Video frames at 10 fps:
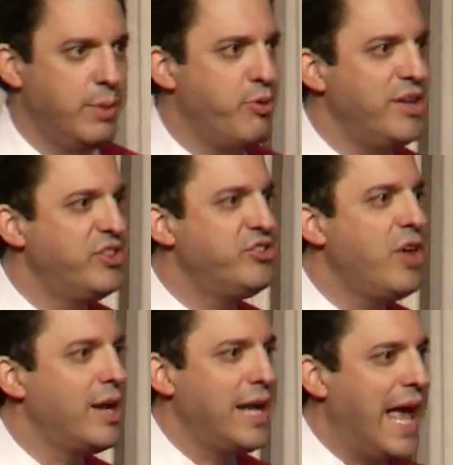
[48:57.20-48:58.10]
The press is
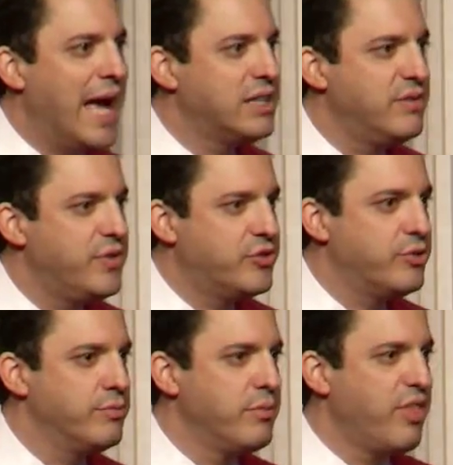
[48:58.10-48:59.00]
not an activist
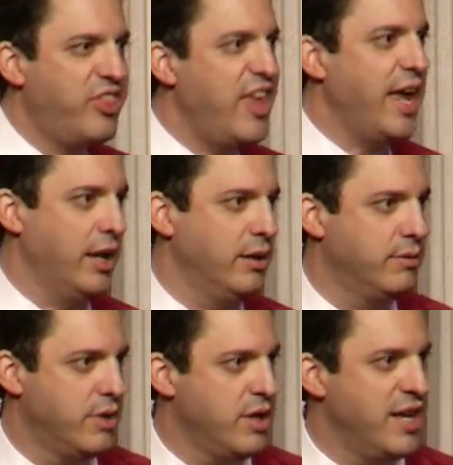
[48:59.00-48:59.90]
thing.
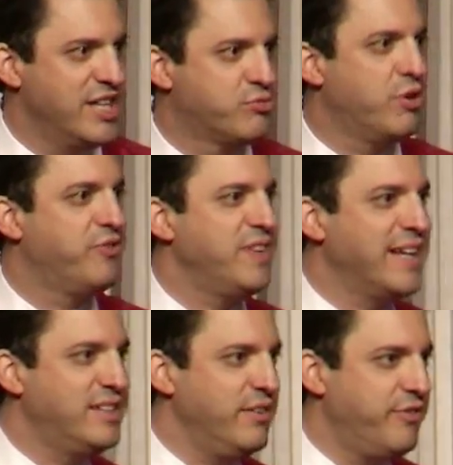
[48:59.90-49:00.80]
It's
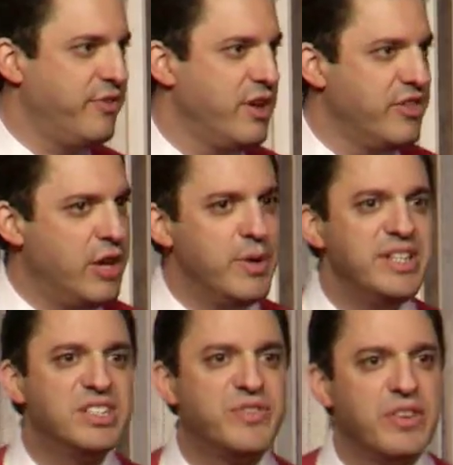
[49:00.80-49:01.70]
reflective. They're in this for